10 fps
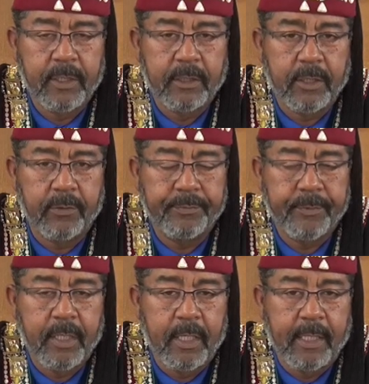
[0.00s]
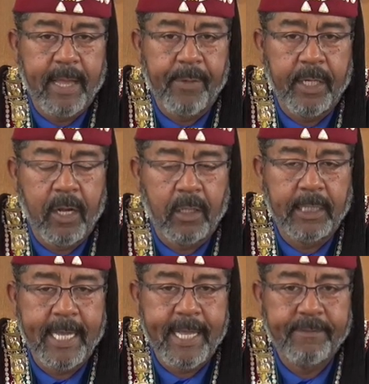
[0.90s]
So that being all
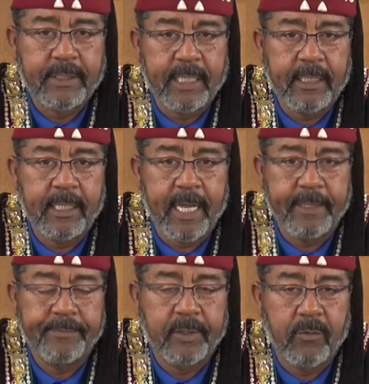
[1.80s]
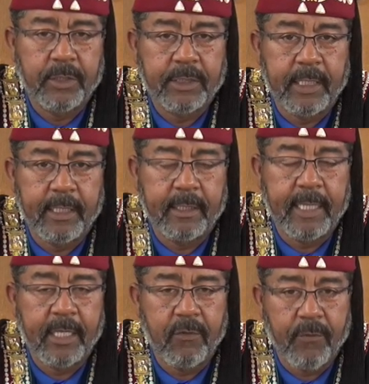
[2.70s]
I have to say tonight, I want to say
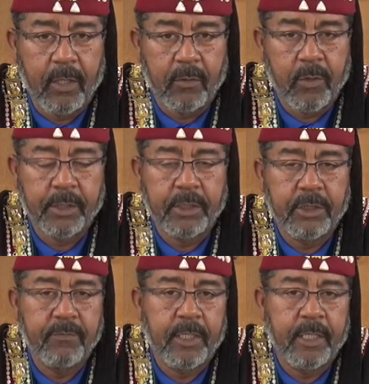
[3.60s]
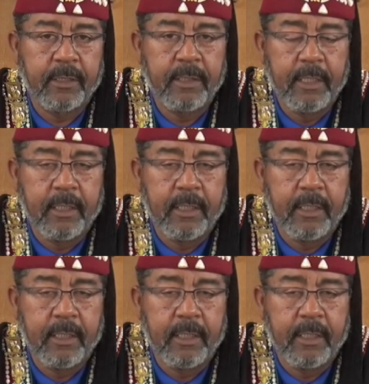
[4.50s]
thank you for all the work that you've done.